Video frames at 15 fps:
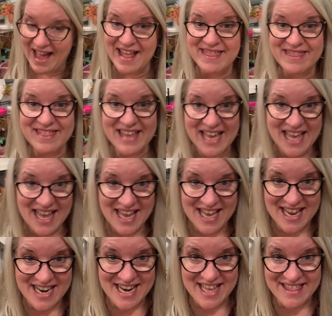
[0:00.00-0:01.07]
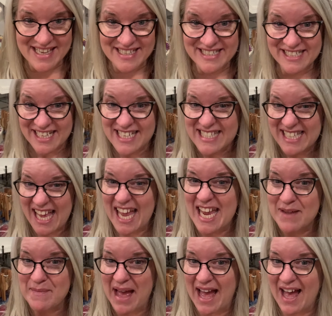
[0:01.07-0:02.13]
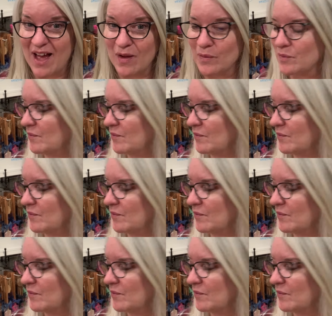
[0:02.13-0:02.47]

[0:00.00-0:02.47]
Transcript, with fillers: And then they just came out